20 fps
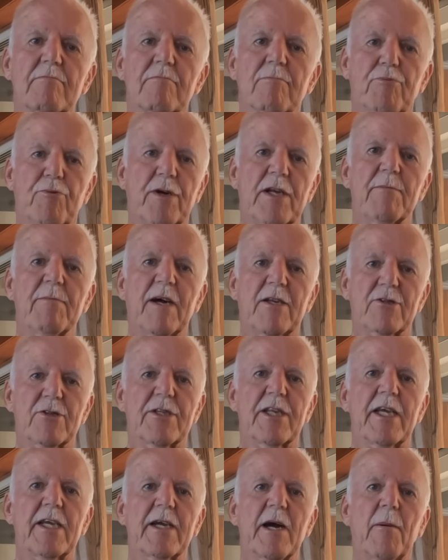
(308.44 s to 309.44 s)
pretty
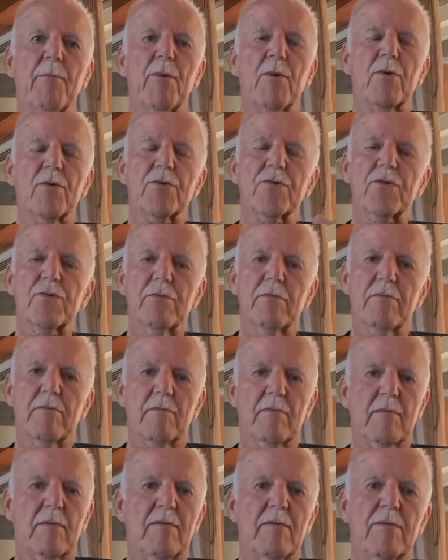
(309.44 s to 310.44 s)
much decouples
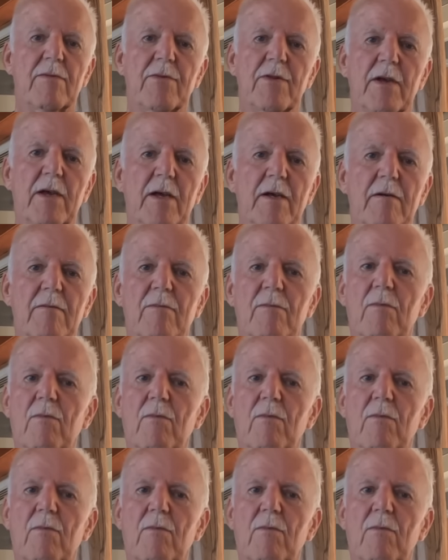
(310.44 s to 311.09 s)
the